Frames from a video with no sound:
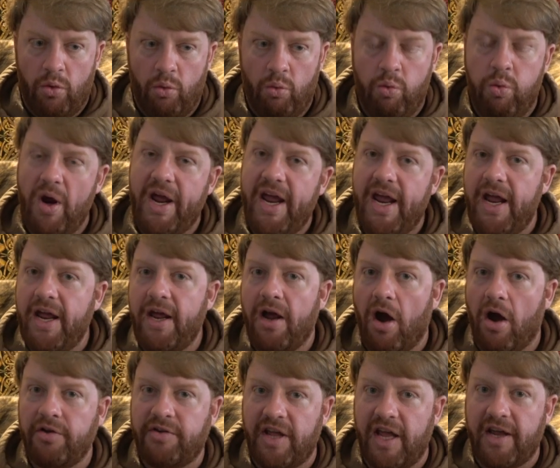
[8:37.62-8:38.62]
We
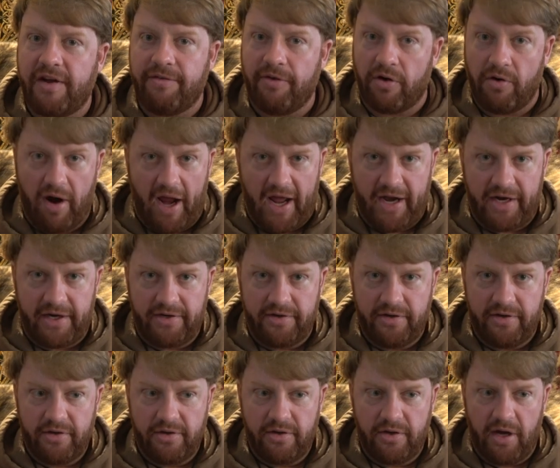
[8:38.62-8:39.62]
take for granted
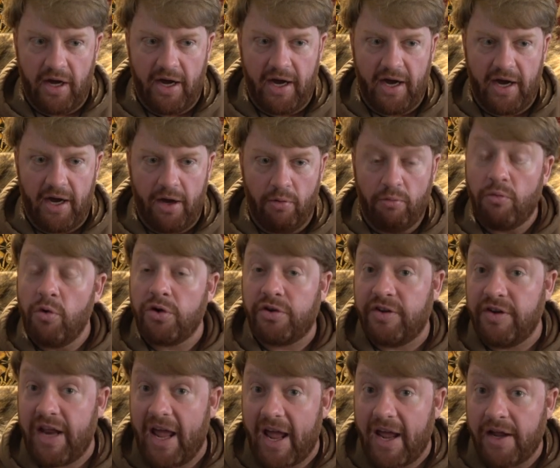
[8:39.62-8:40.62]
uh,
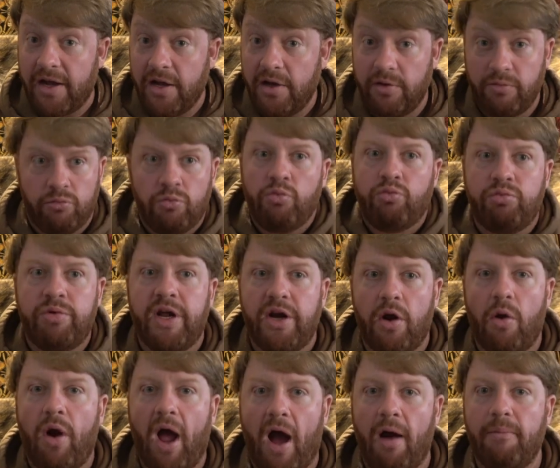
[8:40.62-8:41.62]
today, you
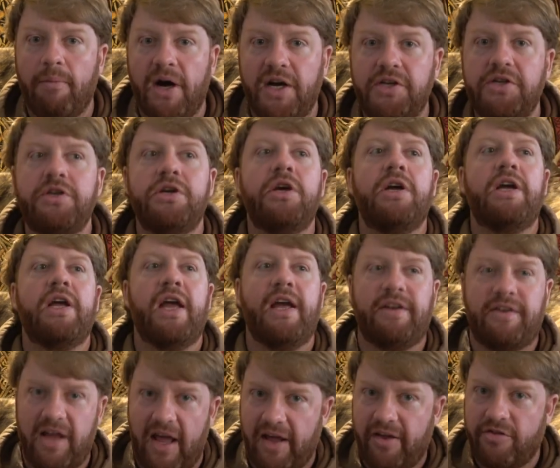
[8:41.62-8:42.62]
know, how much
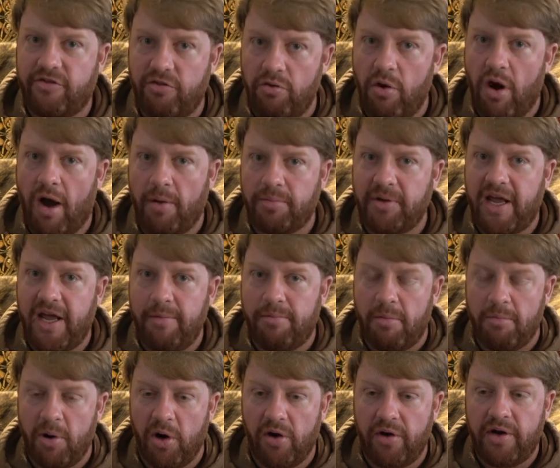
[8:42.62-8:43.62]
it takes to upkeep a
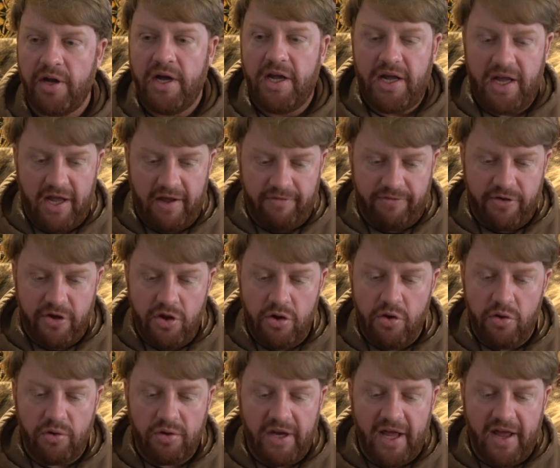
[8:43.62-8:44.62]
bird. If
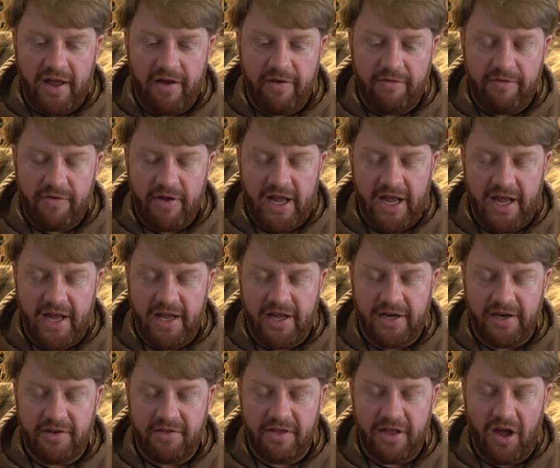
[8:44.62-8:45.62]
you live
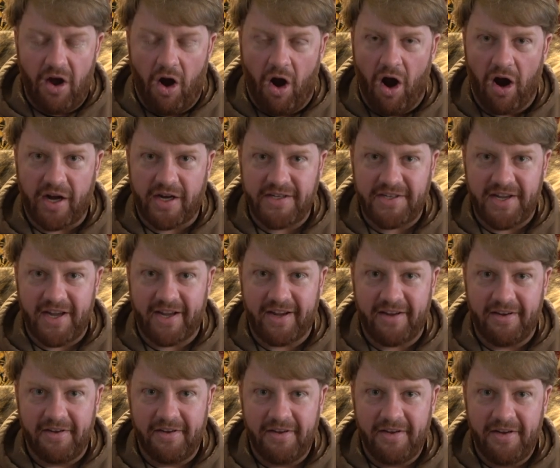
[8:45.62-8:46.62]
in the Arctic,